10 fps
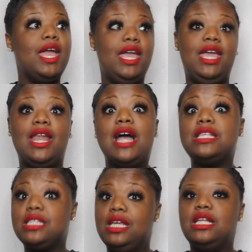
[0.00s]
And I
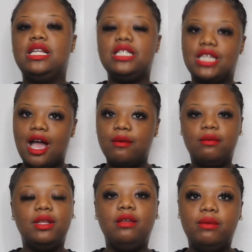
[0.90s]
sing in the shower
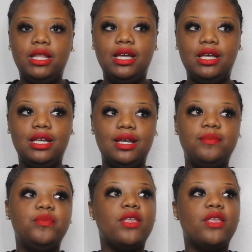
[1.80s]
really, really good.